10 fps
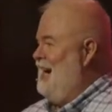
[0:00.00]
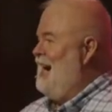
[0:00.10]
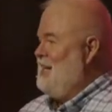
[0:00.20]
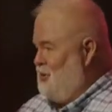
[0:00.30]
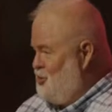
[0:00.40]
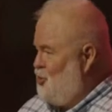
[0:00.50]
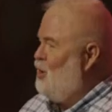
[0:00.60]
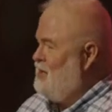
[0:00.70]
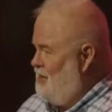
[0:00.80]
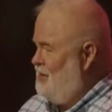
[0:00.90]
I
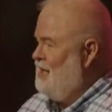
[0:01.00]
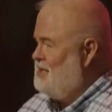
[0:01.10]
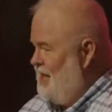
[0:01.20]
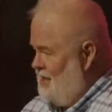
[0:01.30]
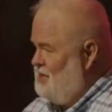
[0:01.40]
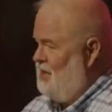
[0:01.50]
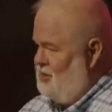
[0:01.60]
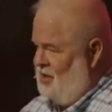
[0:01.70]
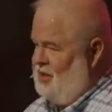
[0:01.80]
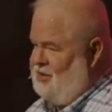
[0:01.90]
enjoy the things I
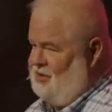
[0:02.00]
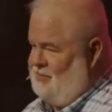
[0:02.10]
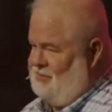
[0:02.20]
intentionally do.